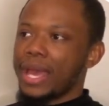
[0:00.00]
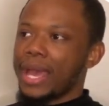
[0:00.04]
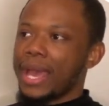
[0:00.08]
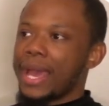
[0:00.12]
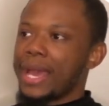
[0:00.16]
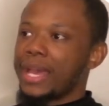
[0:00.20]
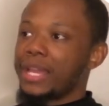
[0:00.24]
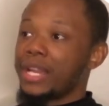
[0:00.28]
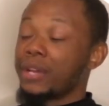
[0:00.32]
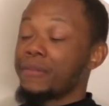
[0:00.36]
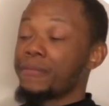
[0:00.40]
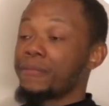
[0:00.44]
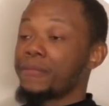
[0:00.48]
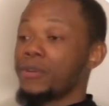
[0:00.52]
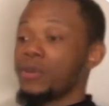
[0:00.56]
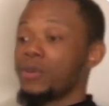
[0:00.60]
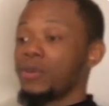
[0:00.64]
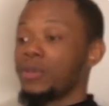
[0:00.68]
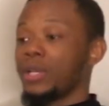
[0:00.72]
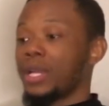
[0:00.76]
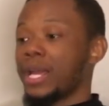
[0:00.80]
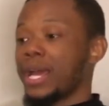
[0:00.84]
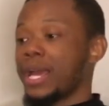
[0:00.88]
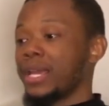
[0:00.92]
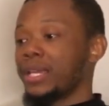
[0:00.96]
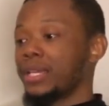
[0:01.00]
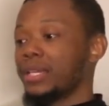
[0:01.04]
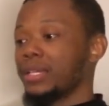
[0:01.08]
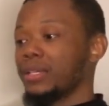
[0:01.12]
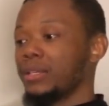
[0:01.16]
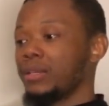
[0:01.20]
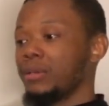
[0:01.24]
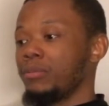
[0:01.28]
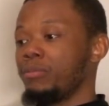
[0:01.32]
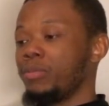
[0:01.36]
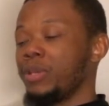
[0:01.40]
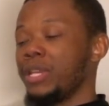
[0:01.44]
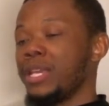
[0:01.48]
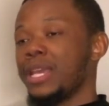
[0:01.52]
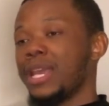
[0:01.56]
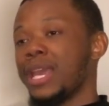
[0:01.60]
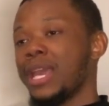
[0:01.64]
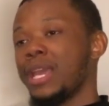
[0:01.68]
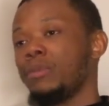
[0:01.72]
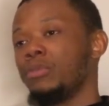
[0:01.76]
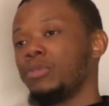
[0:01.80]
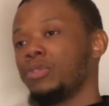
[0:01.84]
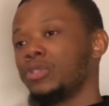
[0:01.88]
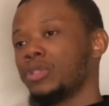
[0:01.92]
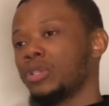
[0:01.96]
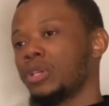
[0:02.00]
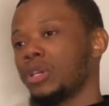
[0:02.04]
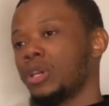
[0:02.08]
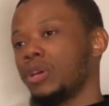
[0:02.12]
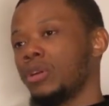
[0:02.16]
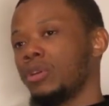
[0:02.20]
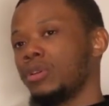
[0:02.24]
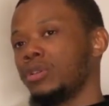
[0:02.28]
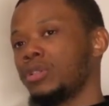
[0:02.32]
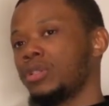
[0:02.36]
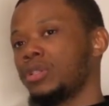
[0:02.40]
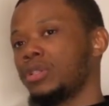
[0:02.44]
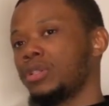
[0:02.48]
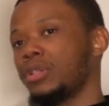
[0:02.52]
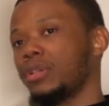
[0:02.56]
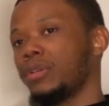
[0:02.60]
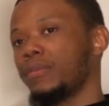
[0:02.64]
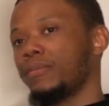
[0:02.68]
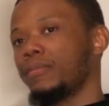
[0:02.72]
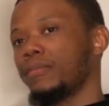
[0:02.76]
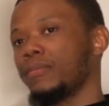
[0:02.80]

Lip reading: And I feel like being able to coach